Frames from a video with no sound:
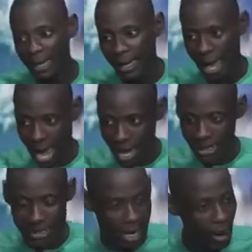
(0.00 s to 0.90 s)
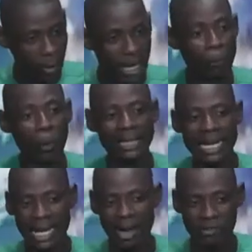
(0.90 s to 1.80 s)
Hey, with the
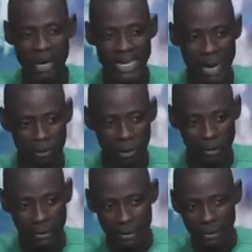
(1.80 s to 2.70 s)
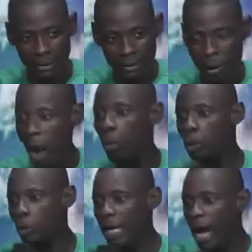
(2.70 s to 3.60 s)
potential of flying abroad. Why would
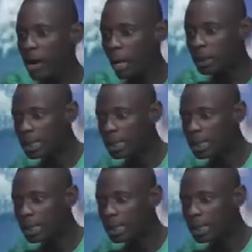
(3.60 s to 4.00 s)
you hear God?